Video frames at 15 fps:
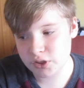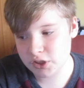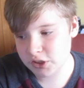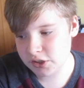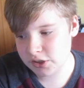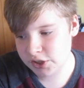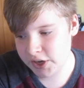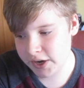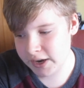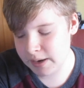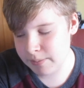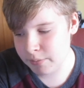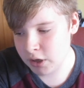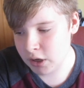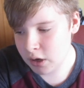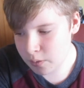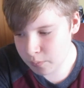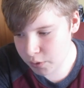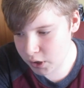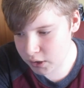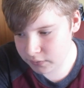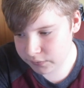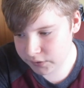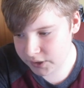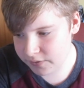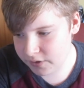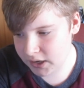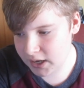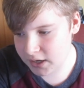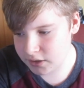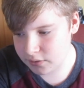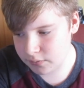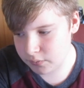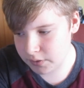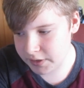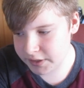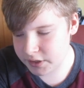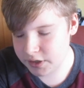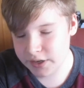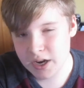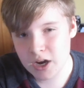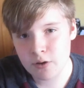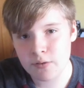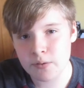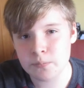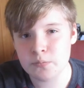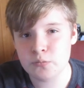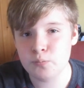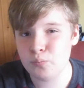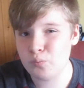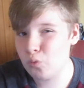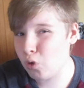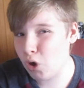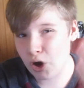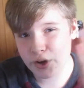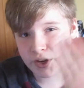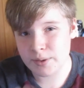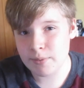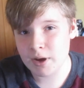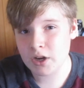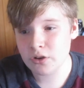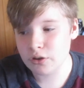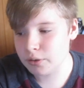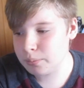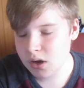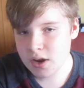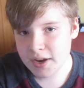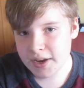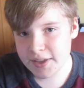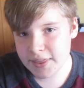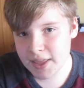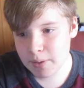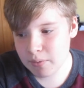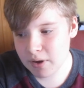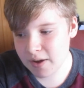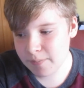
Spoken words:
which is a shame. But hopefully the likes of Reed can help them rock it back up. And then we